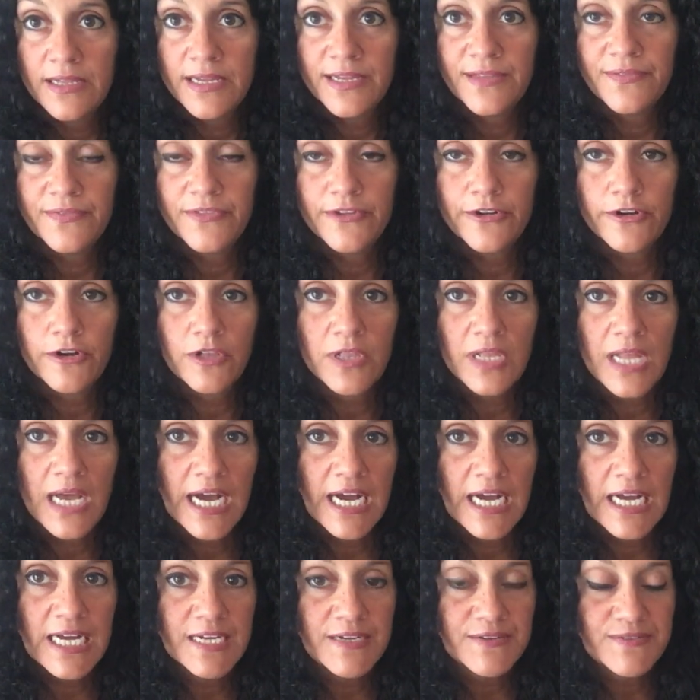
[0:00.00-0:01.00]
in their
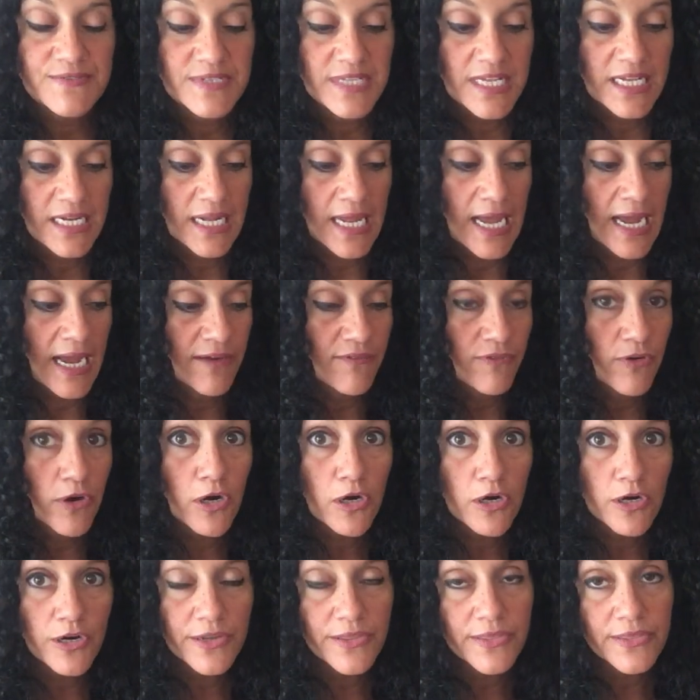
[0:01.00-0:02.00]
lives that have
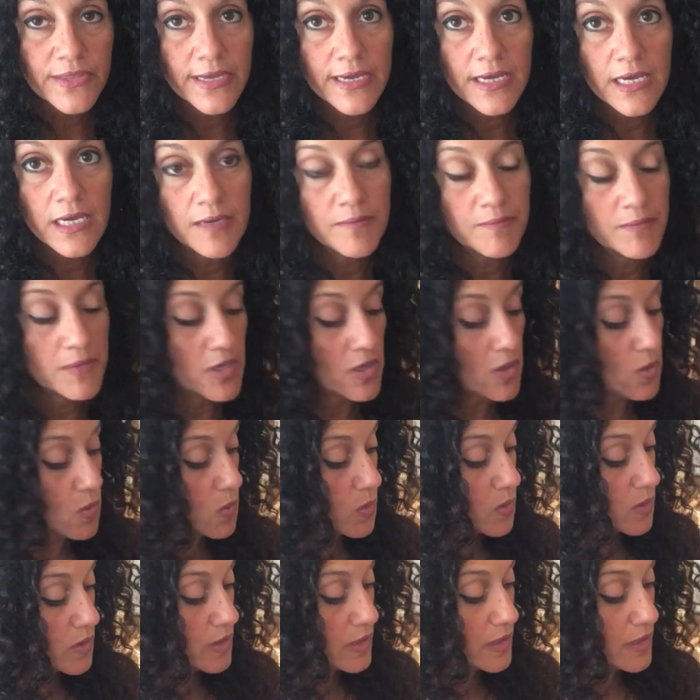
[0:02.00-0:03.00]
hurt them
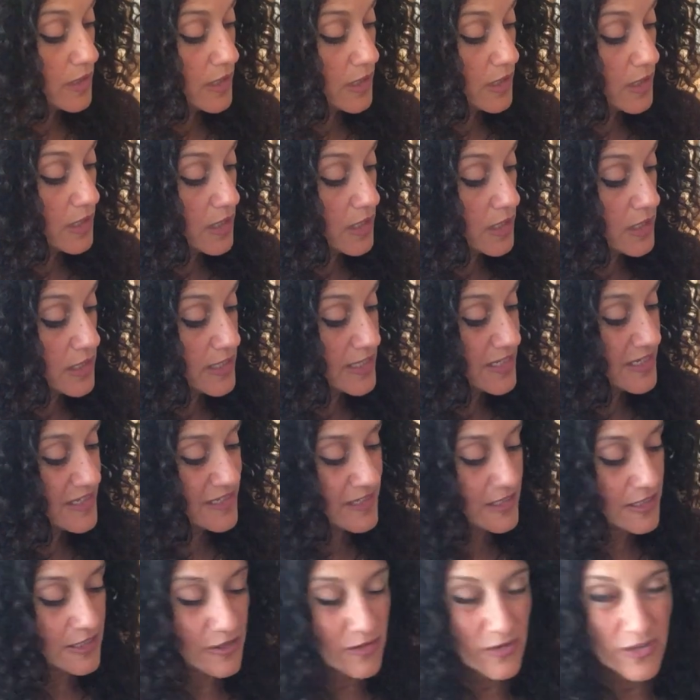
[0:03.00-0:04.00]
or
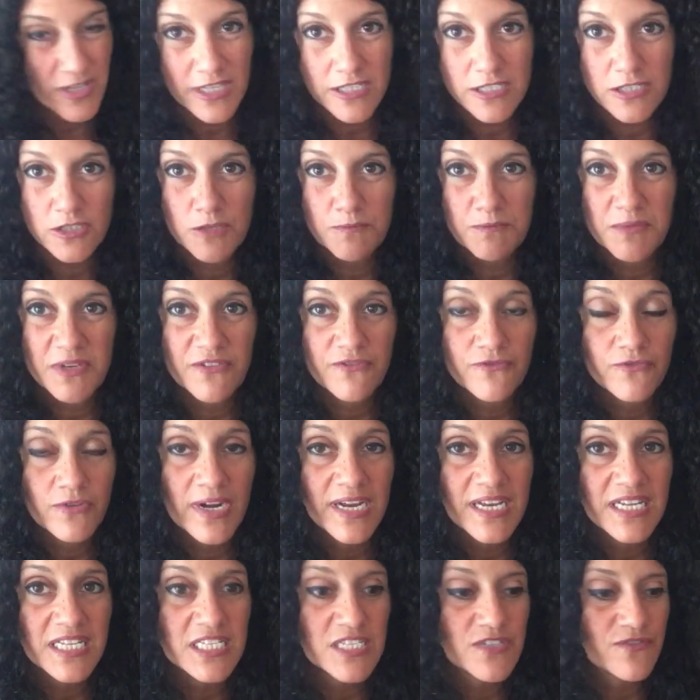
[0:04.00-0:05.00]
you know this could be
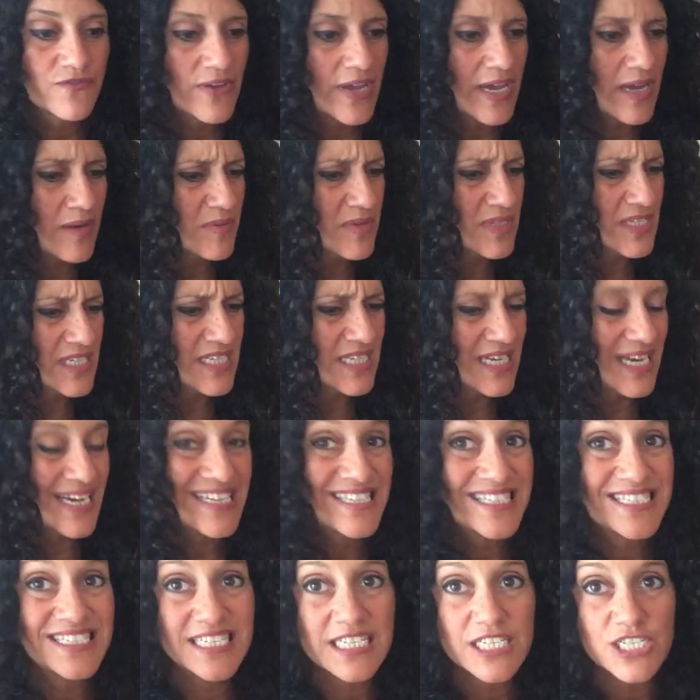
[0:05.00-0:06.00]
friends family
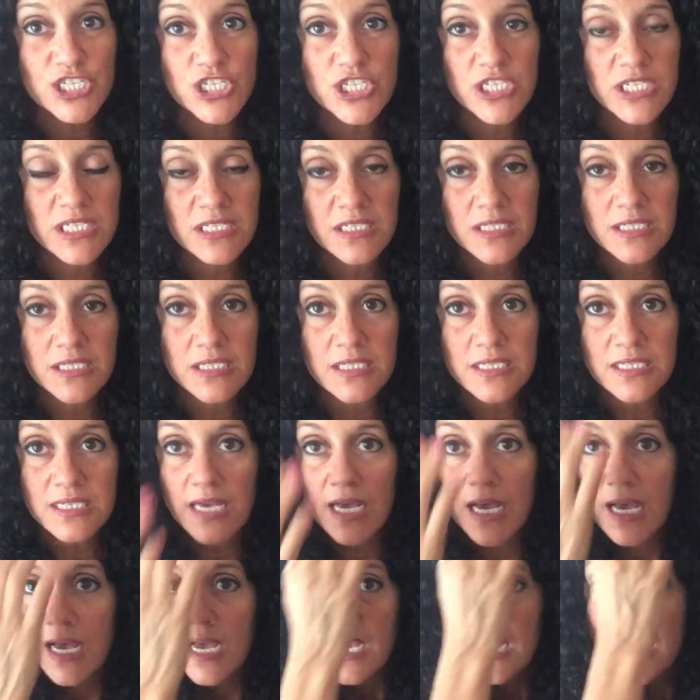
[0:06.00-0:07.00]
addictions
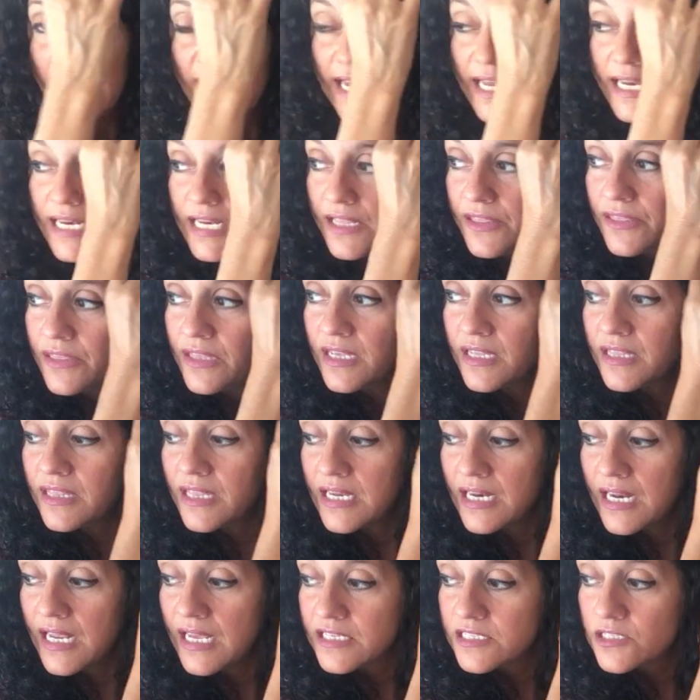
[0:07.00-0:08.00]
anything
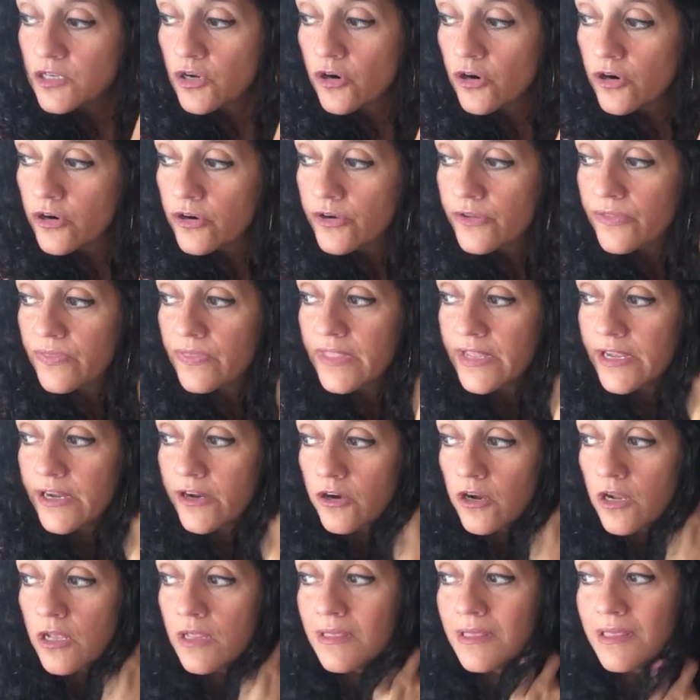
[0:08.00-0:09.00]
that has hurt
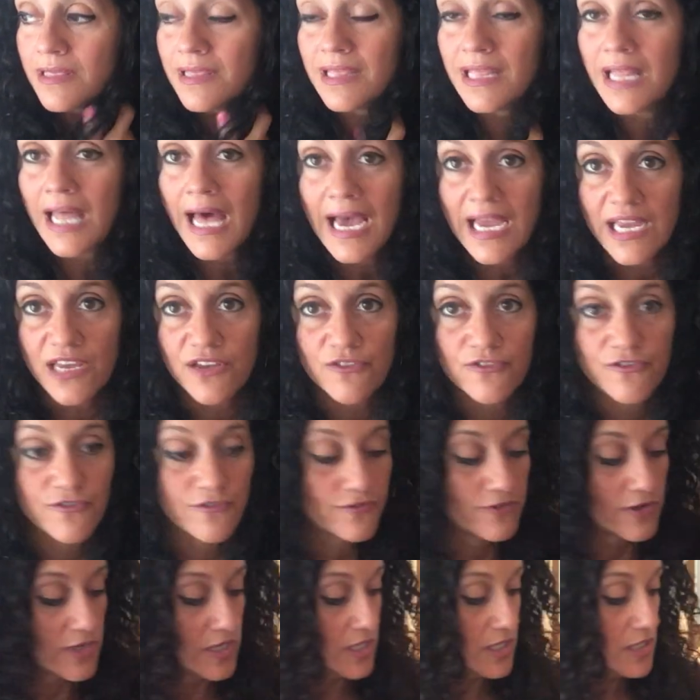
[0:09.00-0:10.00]
their
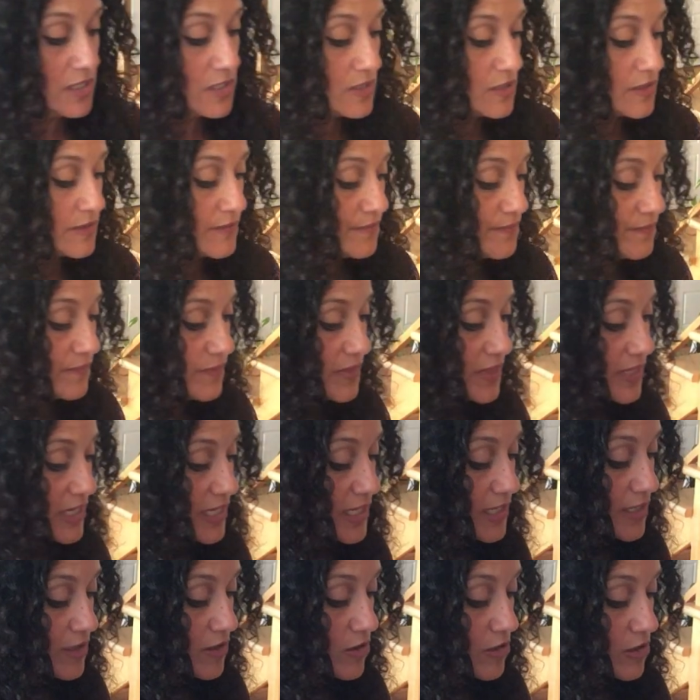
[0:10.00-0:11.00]
life
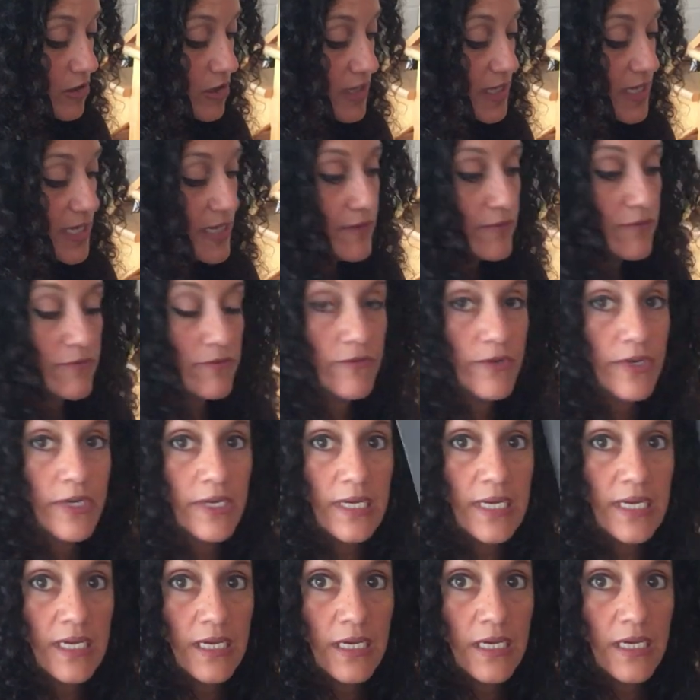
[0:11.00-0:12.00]
they are getting
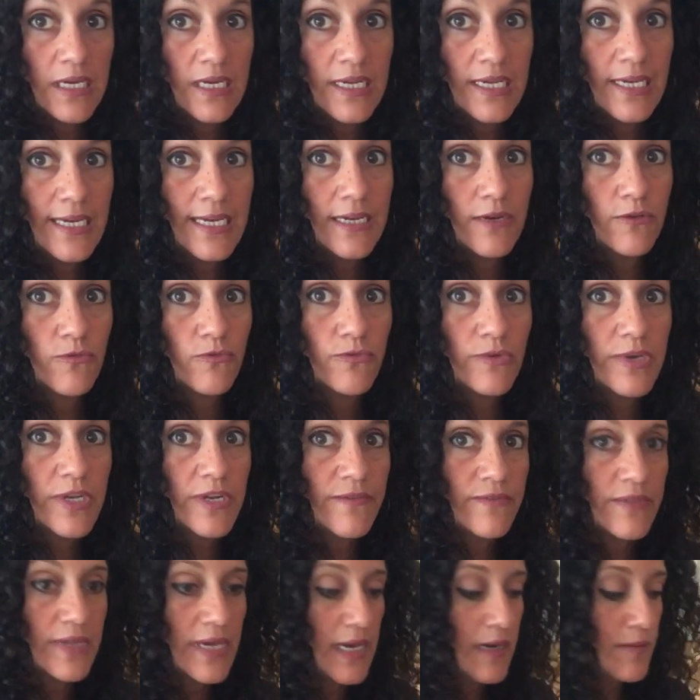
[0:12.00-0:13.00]
ready, getting rid
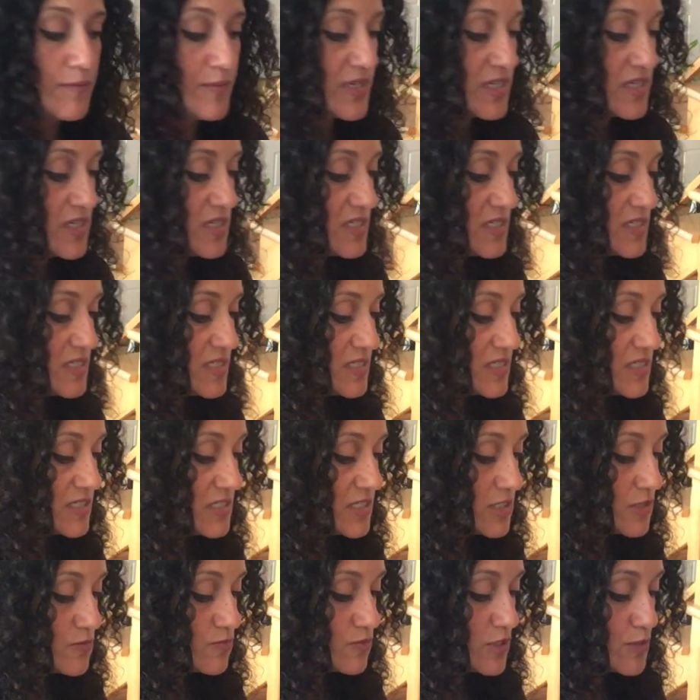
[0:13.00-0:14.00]
of that because
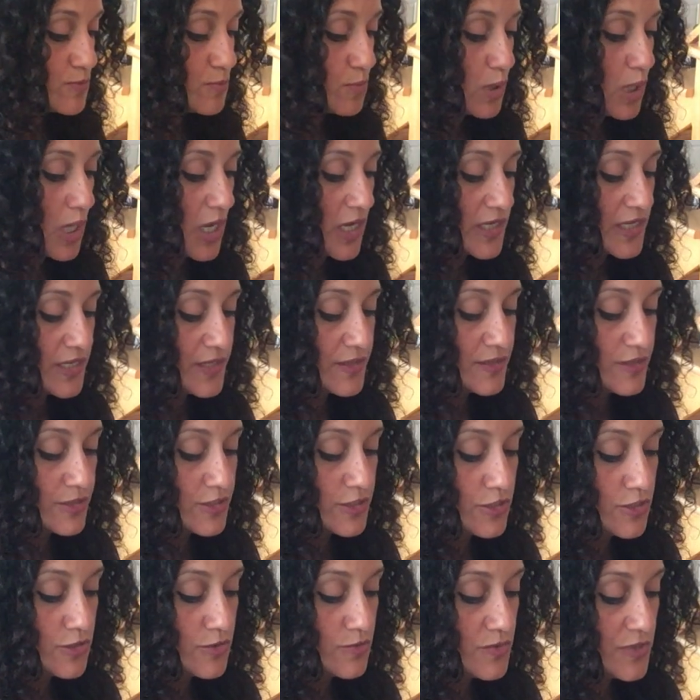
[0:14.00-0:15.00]
this is what's blocking
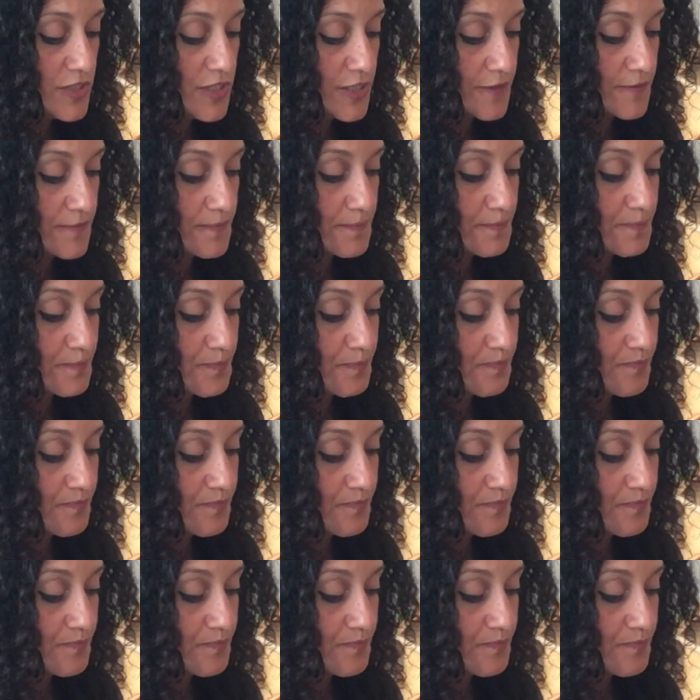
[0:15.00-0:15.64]
this union